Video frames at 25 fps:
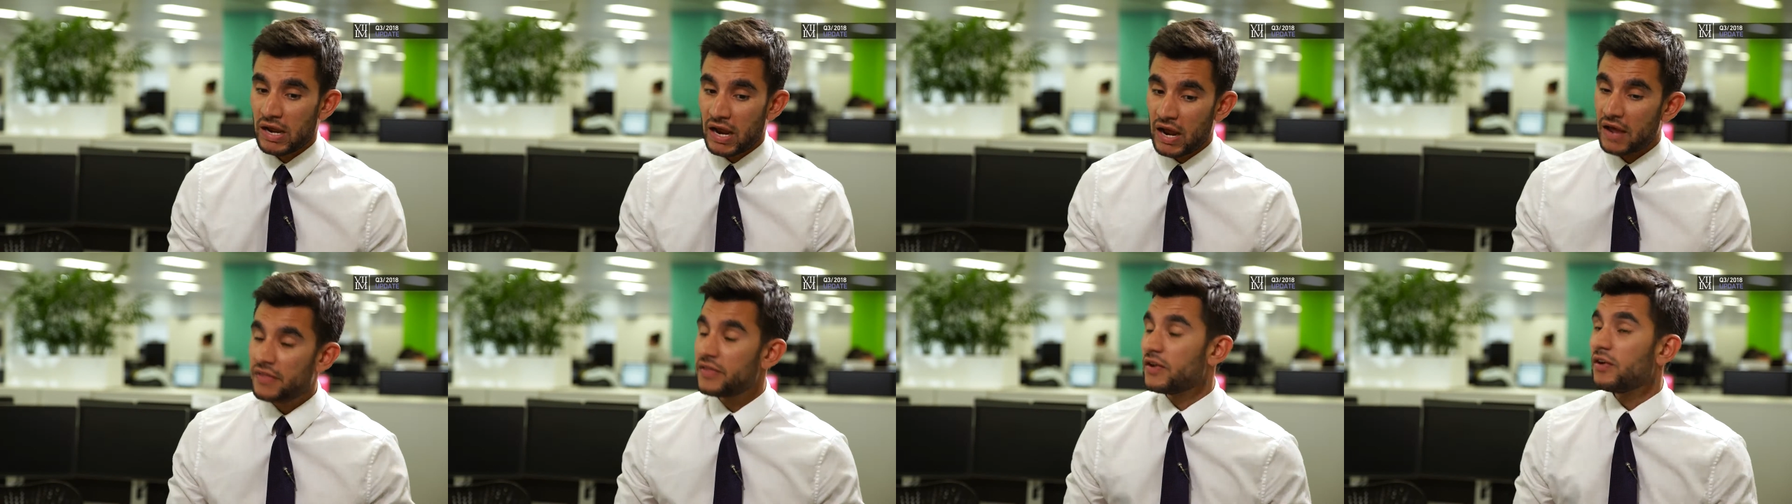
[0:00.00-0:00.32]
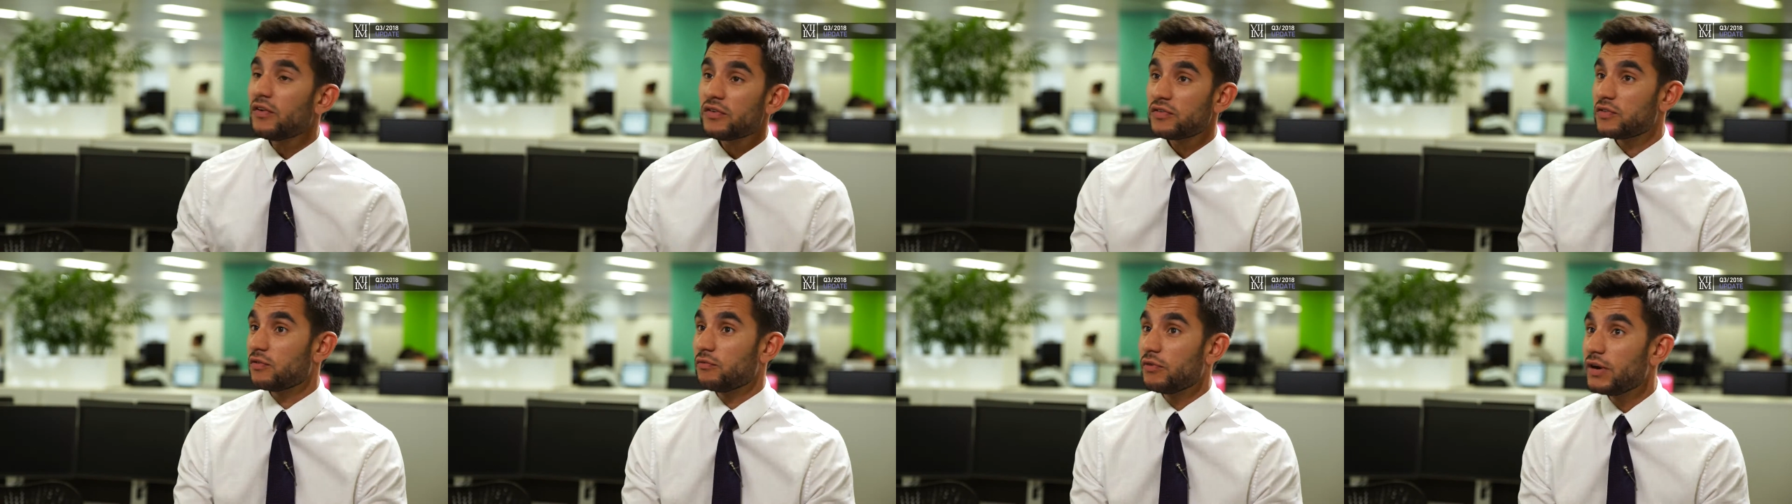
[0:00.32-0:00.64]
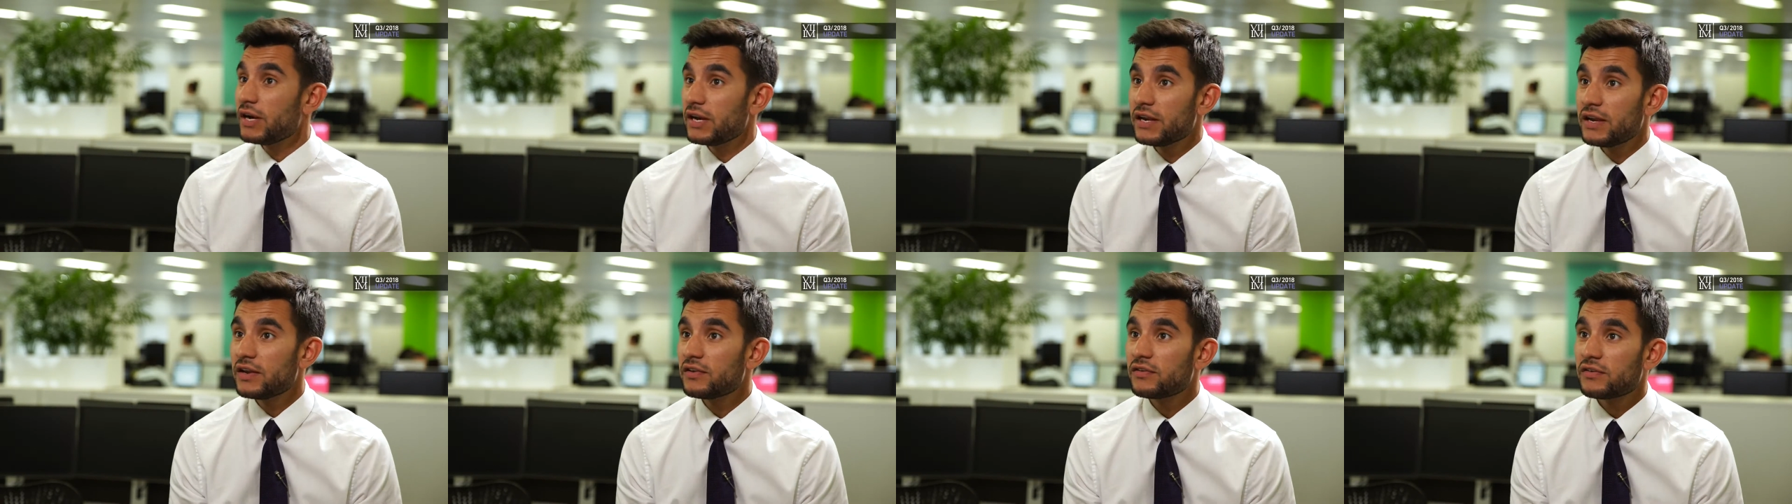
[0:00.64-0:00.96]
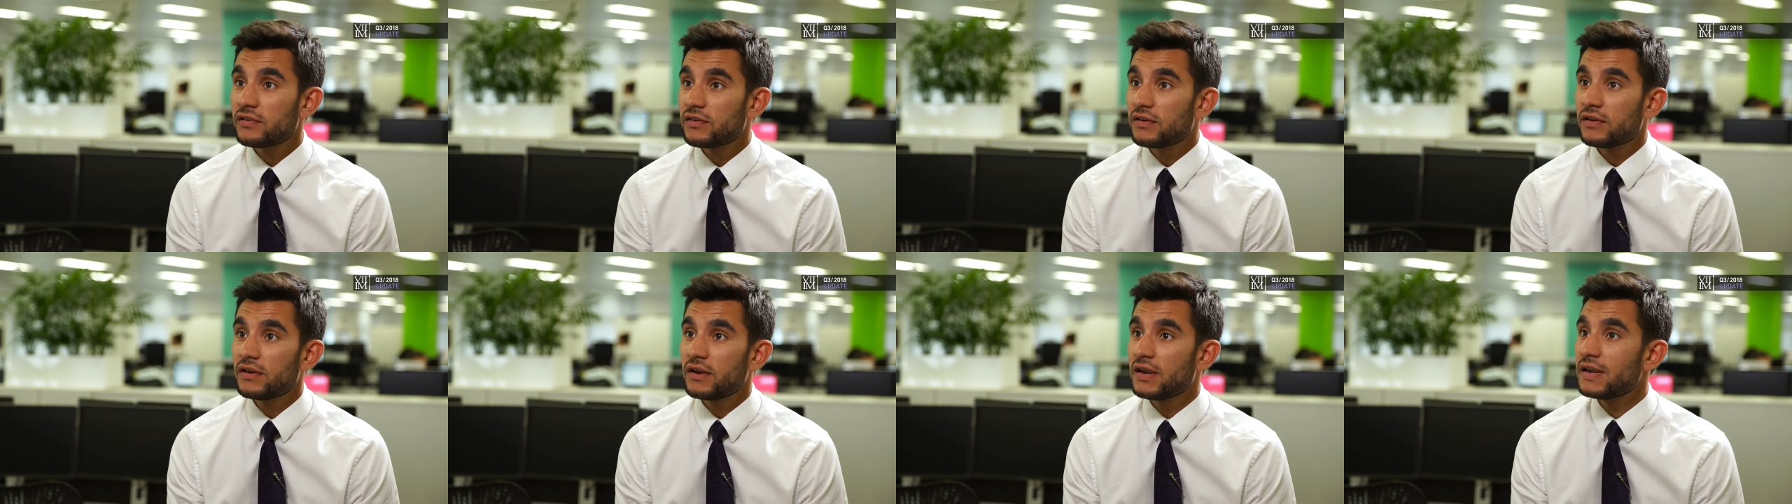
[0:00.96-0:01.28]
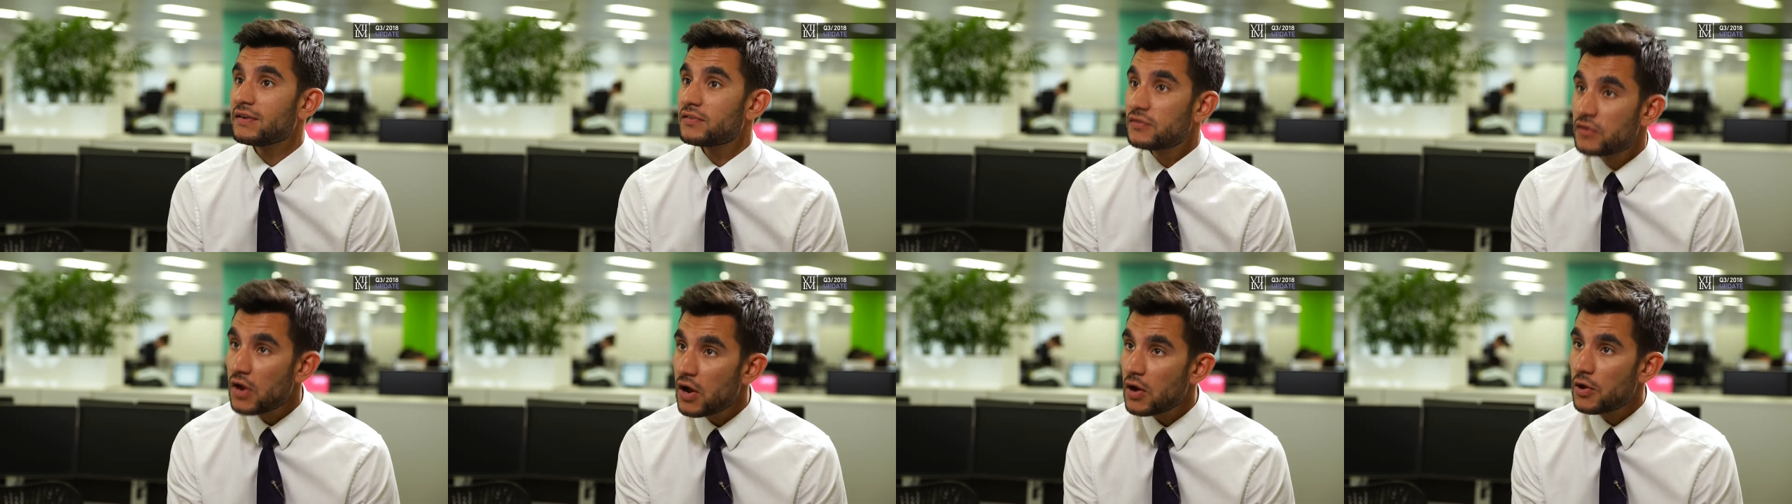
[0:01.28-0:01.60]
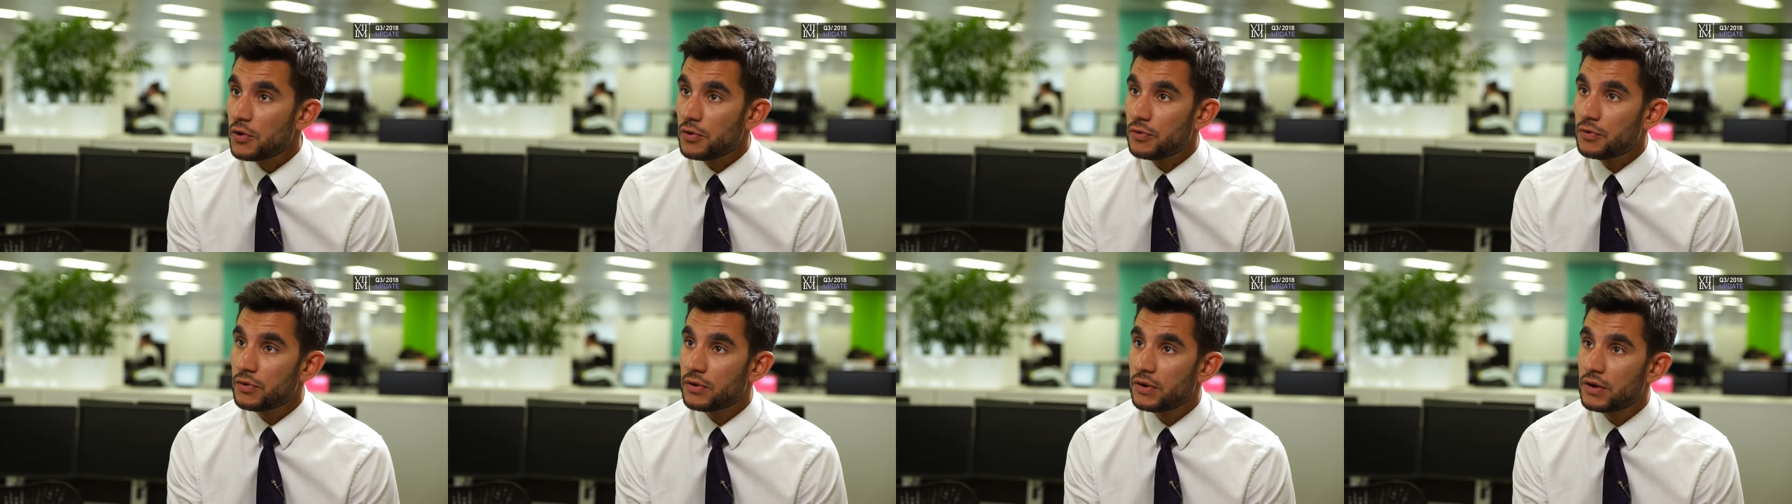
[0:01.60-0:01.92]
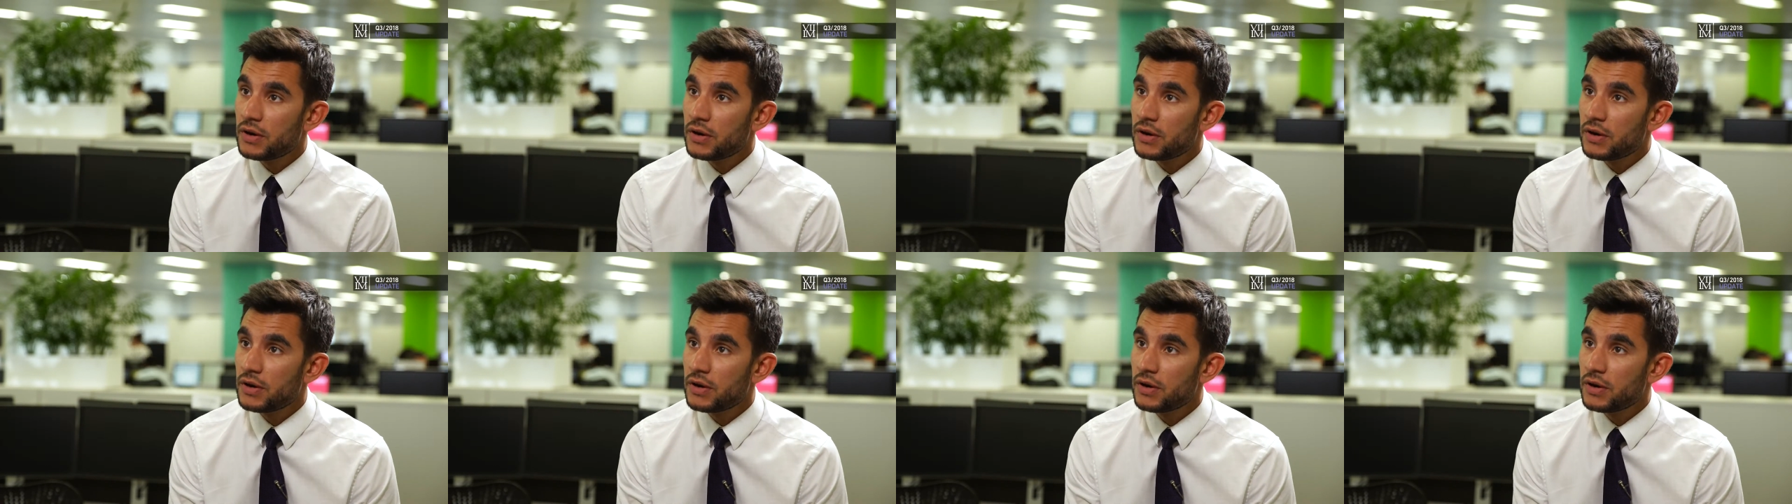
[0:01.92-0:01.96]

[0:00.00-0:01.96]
And the answer really is no.